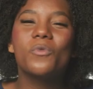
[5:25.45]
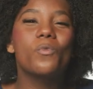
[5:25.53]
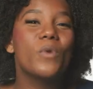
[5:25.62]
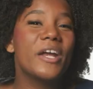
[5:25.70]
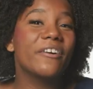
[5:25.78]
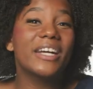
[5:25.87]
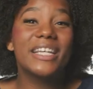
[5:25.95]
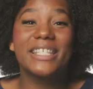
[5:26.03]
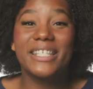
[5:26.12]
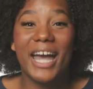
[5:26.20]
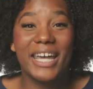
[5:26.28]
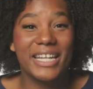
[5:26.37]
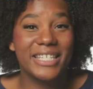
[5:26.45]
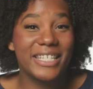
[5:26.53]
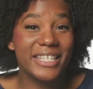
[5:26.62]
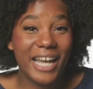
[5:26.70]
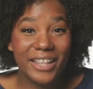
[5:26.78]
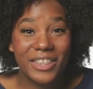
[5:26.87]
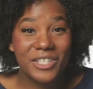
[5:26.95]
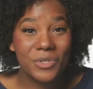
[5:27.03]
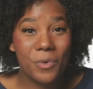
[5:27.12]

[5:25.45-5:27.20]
We're excited to get this